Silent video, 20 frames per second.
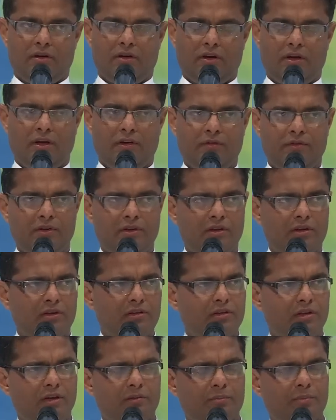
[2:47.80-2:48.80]
Everything
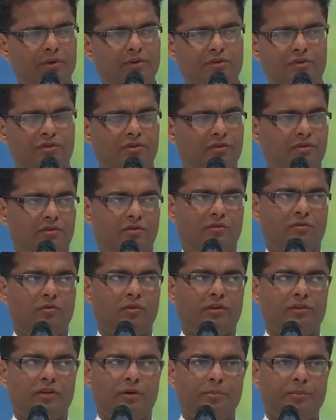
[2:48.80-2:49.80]
in that picture
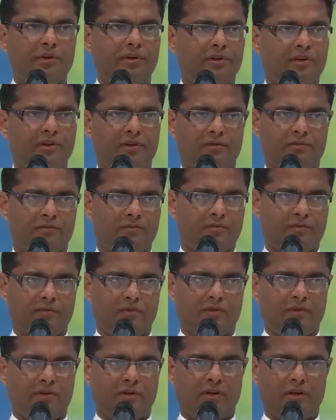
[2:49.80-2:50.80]
was appearing
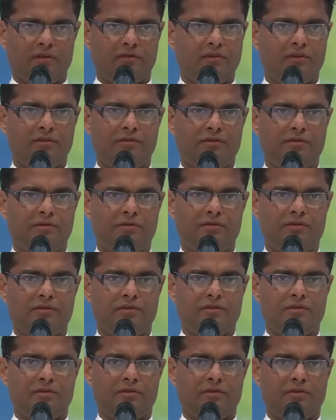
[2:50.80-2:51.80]
as if